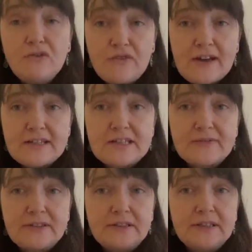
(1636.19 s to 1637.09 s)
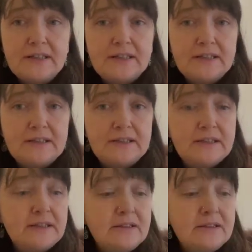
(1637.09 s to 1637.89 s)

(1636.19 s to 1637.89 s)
Festival in